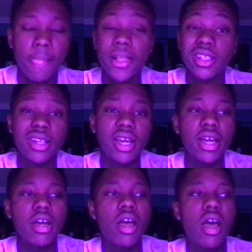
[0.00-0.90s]

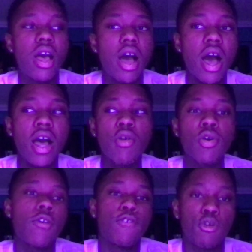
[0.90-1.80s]
Today, I
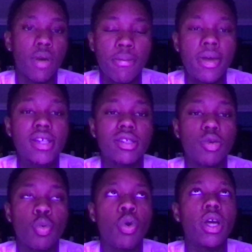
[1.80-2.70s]
want to feel my best.
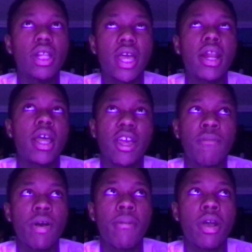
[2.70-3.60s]
What can I give
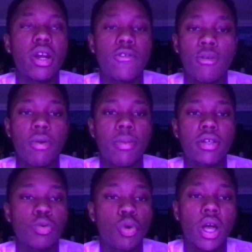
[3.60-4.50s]
my body to feel my
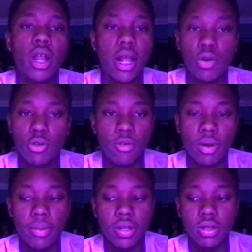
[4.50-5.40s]
best? What can I do to feel my
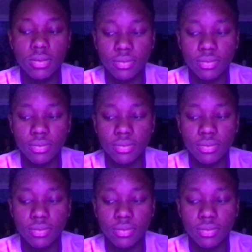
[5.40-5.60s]
best?